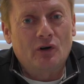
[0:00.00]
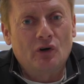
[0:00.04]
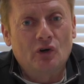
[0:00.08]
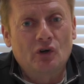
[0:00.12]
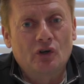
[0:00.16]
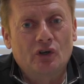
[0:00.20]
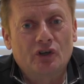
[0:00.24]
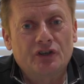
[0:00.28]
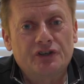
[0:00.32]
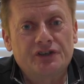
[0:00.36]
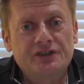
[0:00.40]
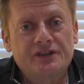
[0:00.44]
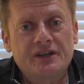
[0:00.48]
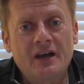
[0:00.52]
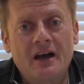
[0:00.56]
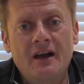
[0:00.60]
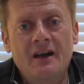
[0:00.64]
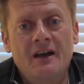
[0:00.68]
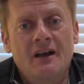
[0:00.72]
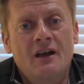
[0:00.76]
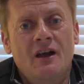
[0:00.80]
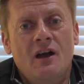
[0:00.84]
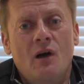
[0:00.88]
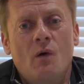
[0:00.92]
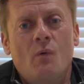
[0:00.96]
Augusta,
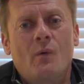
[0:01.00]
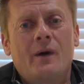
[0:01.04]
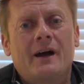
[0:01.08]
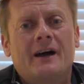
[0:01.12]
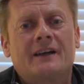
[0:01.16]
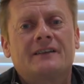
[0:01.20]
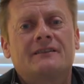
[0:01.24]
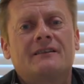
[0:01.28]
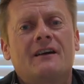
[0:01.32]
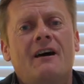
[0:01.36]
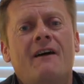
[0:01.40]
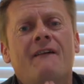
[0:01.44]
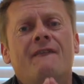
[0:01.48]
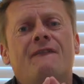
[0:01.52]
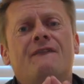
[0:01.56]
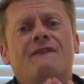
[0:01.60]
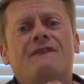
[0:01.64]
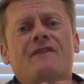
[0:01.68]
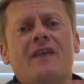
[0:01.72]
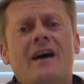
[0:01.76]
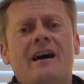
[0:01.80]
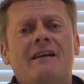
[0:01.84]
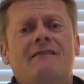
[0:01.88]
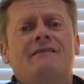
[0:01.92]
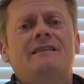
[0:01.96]
and we had a
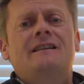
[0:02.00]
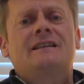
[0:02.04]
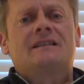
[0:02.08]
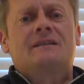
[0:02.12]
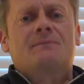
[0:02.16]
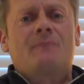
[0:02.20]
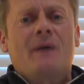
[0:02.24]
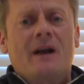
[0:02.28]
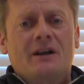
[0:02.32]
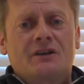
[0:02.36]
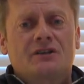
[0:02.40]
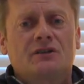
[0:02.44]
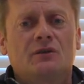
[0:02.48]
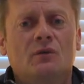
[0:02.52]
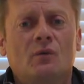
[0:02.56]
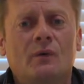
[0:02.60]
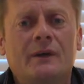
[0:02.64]
very special